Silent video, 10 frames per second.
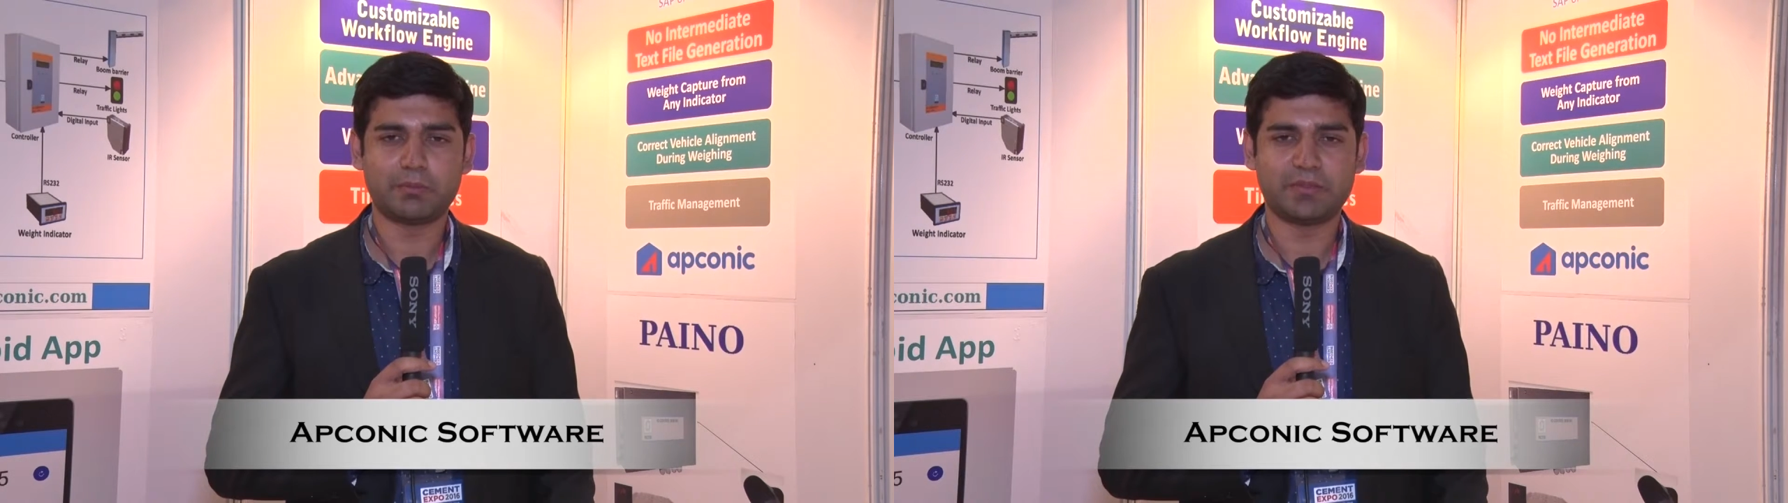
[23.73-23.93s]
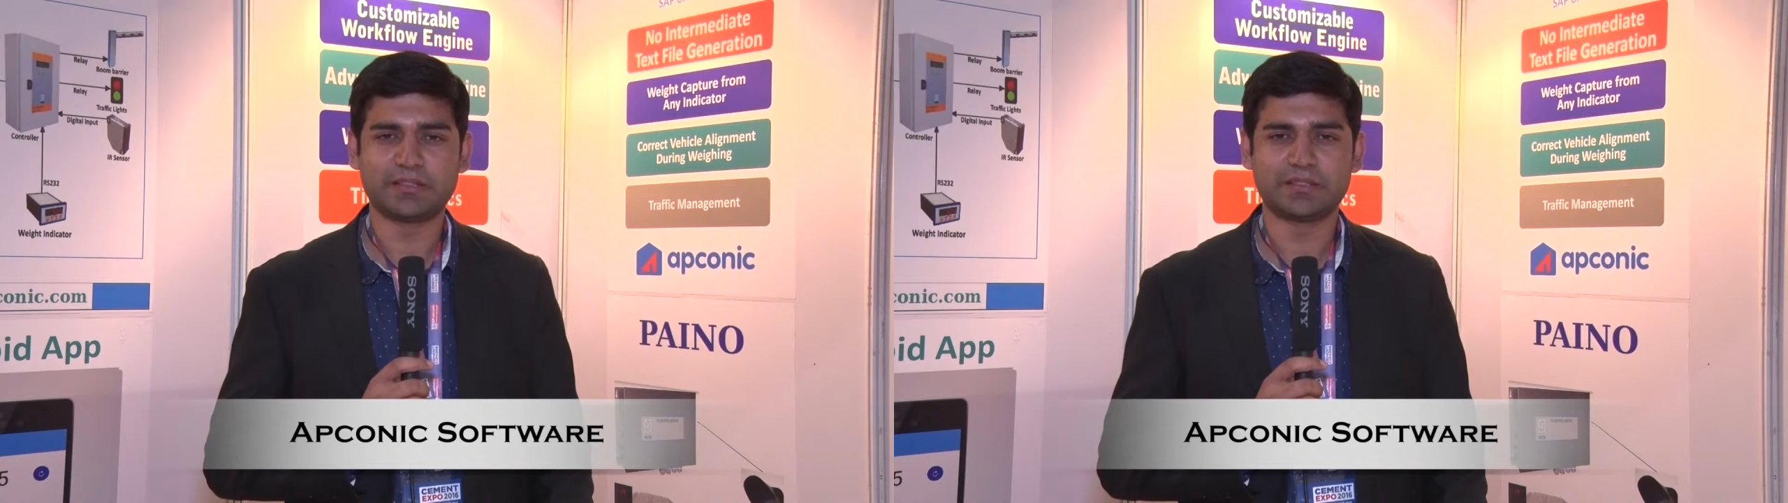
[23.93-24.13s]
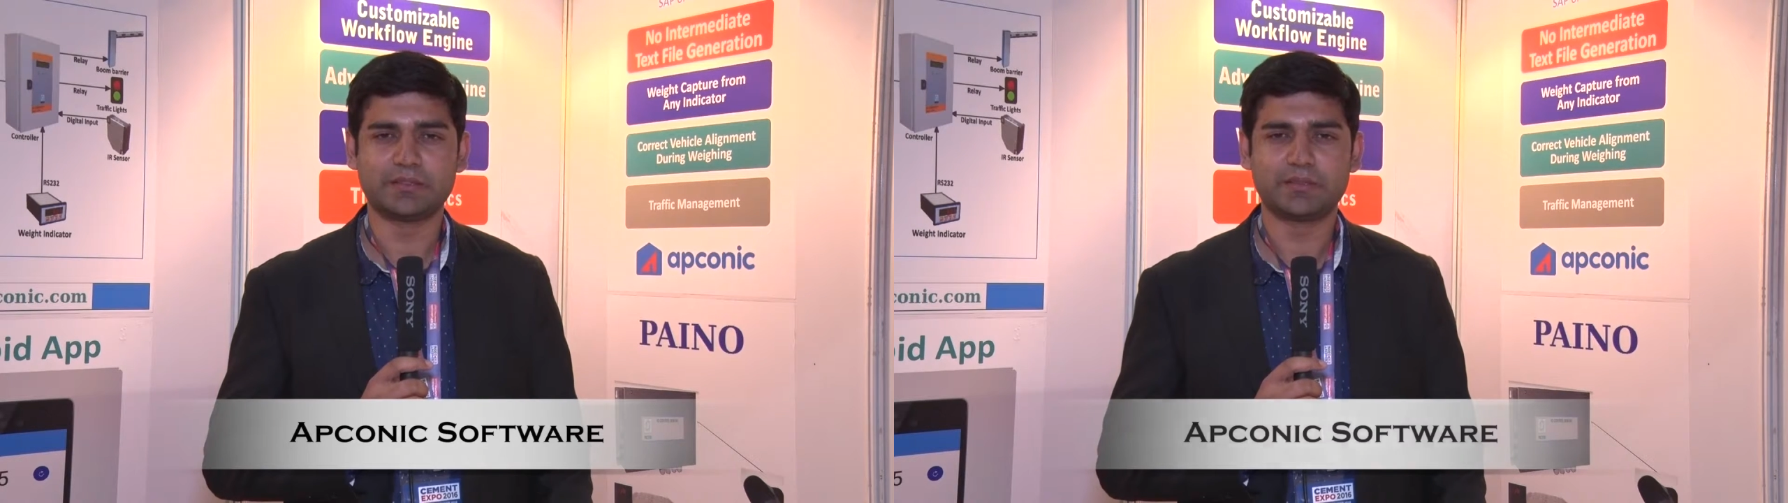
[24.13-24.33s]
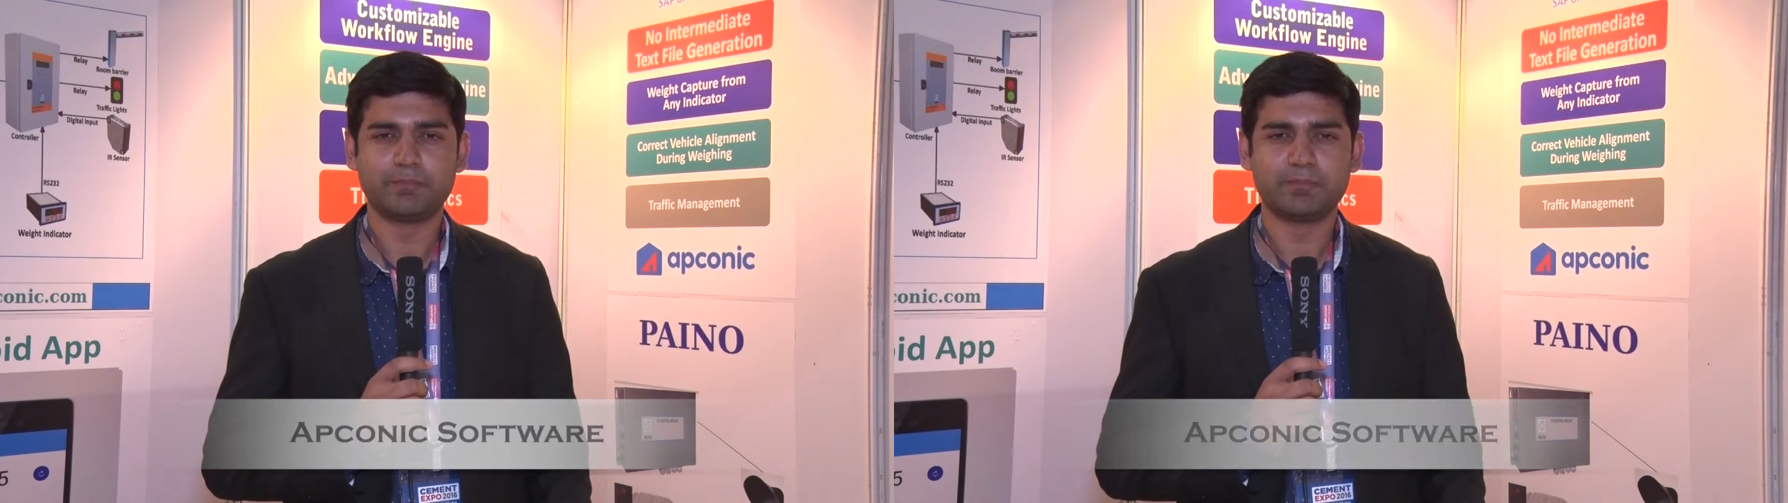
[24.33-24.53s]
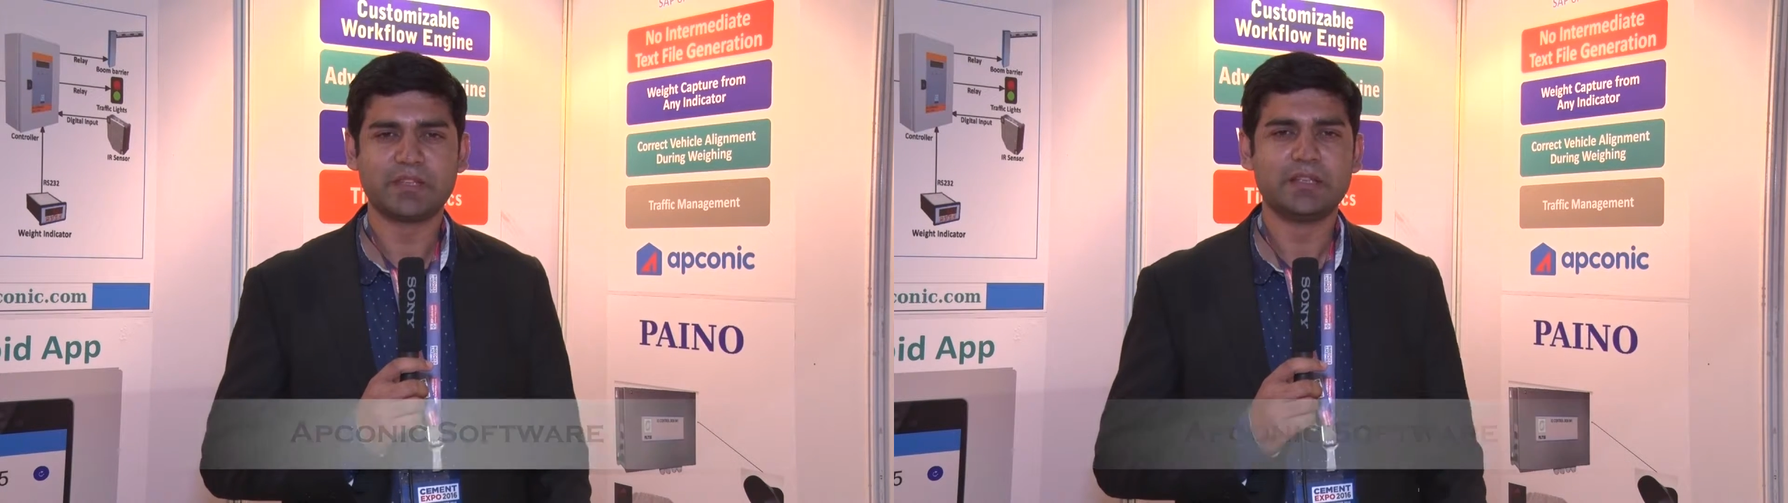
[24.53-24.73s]
premises
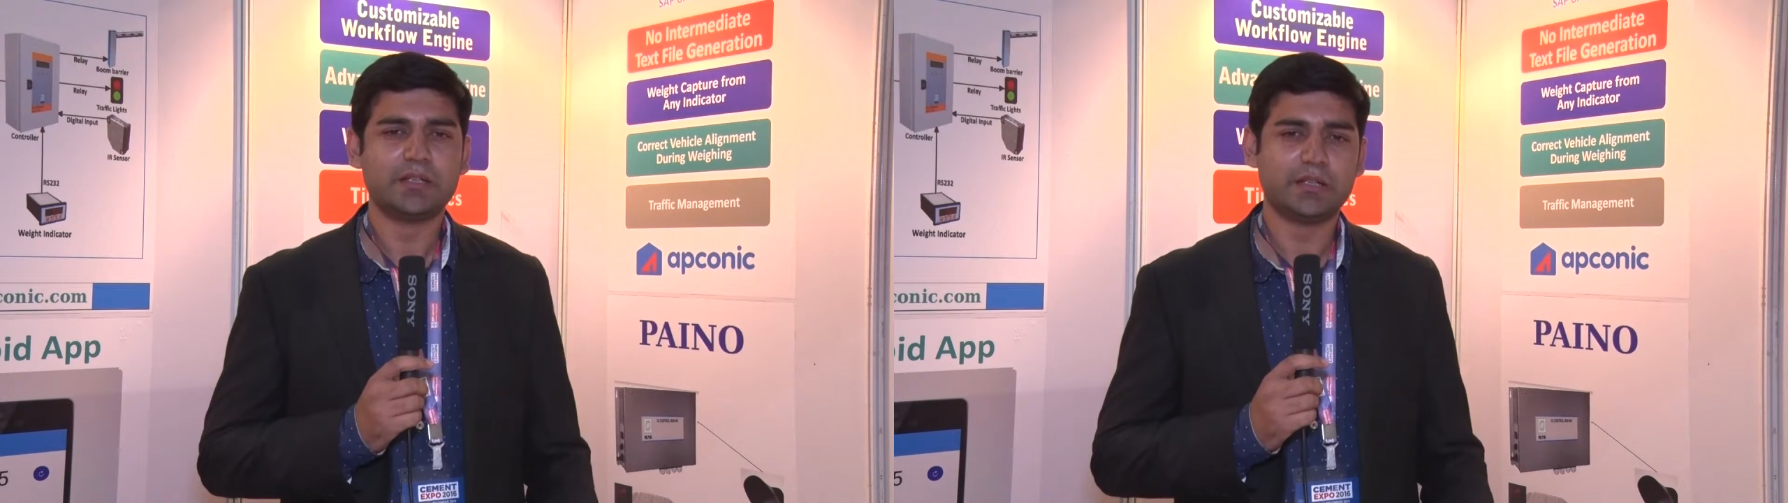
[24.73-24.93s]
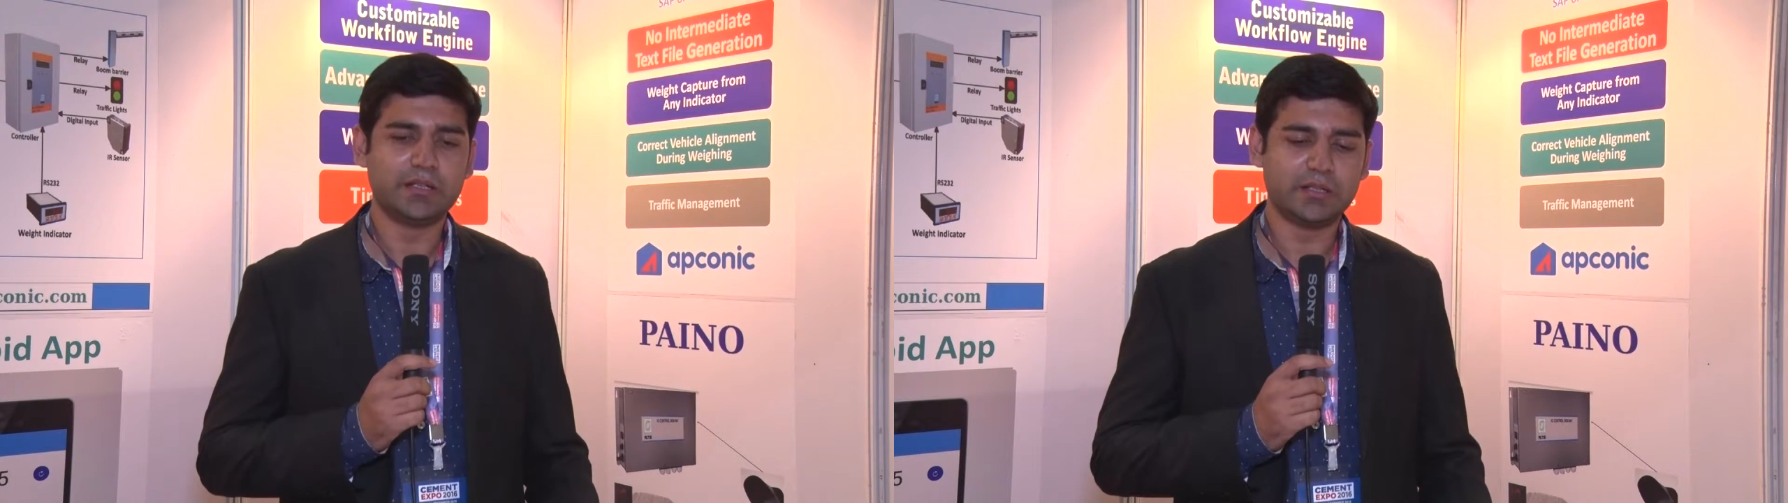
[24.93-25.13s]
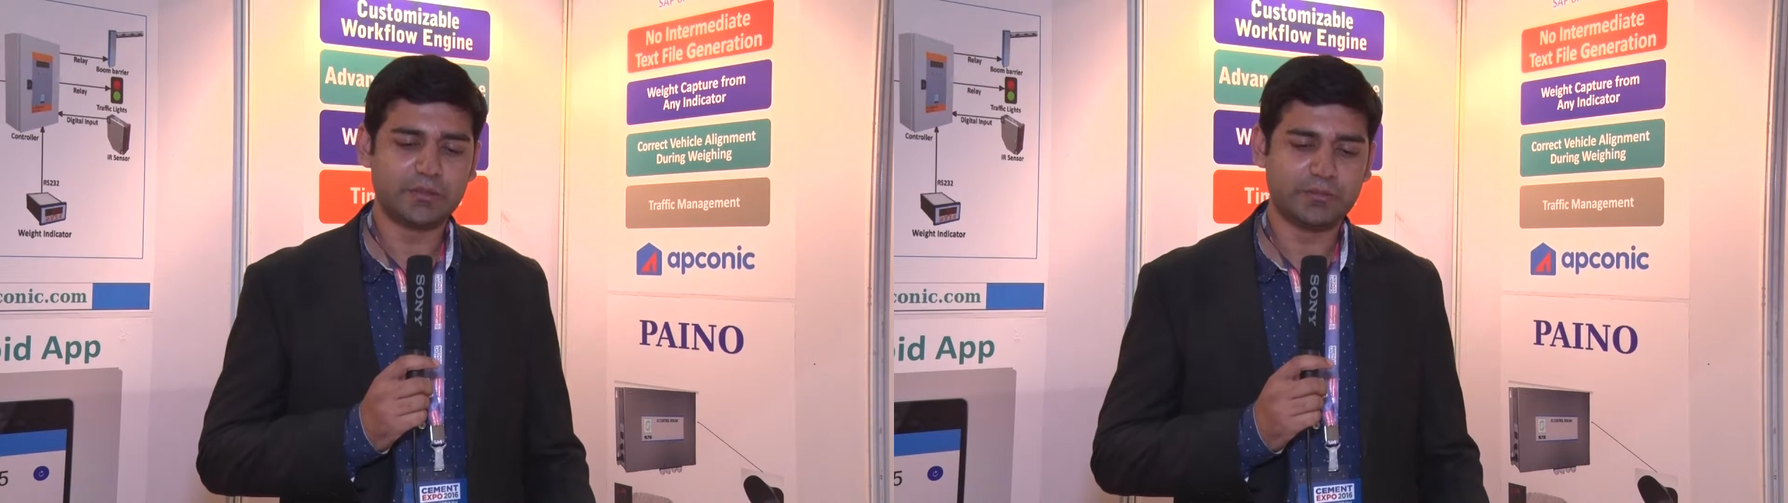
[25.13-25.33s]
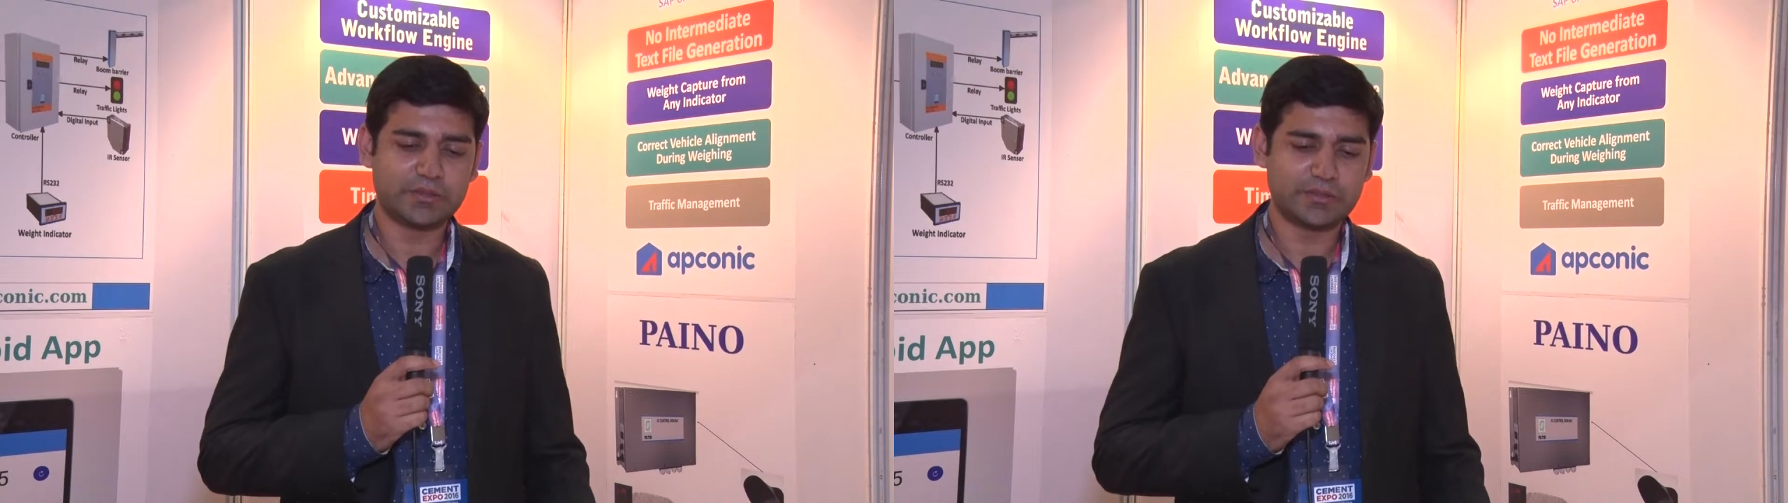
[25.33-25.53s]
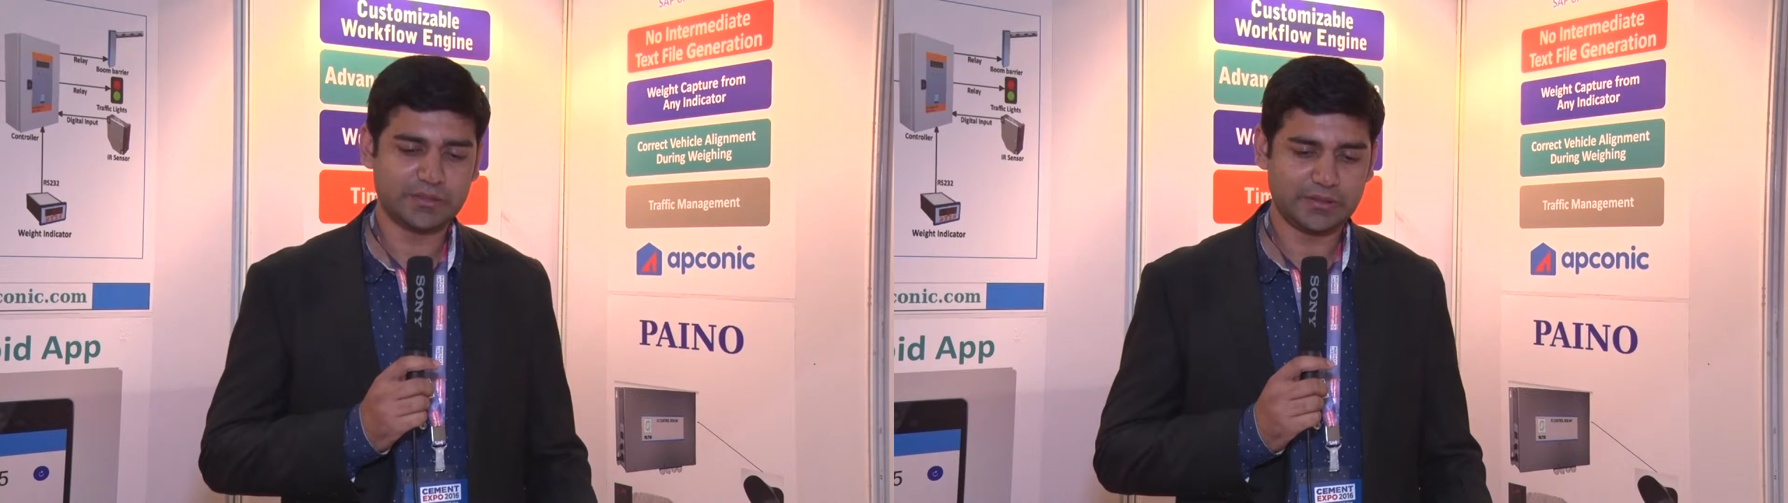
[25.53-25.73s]
uh,
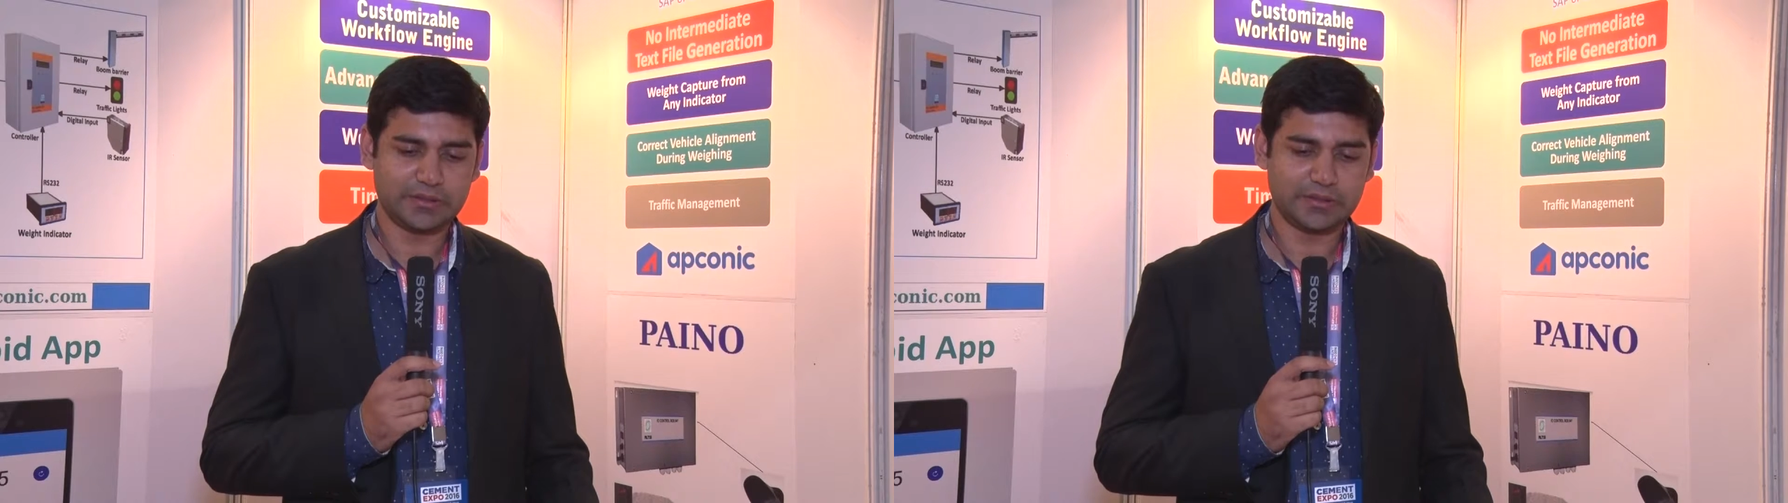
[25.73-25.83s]
with